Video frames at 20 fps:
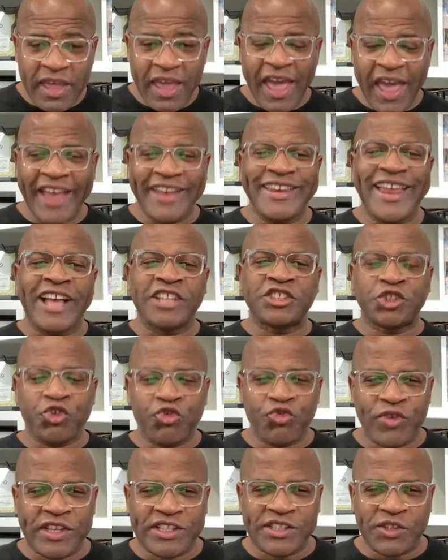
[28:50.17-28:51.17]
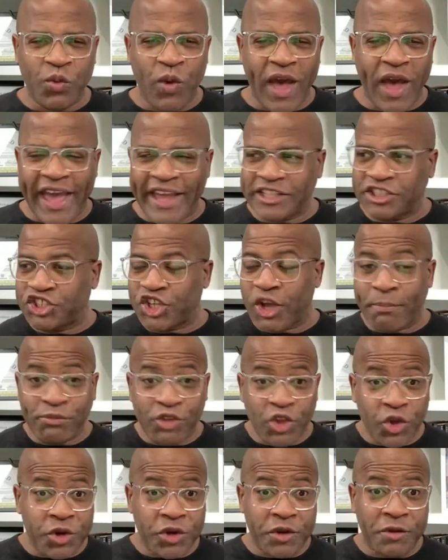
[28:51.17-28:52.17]
And that's the reason why I jumped
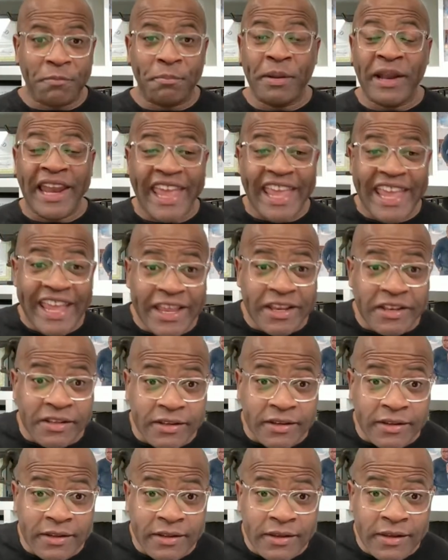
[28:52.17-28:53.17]
out of the plane.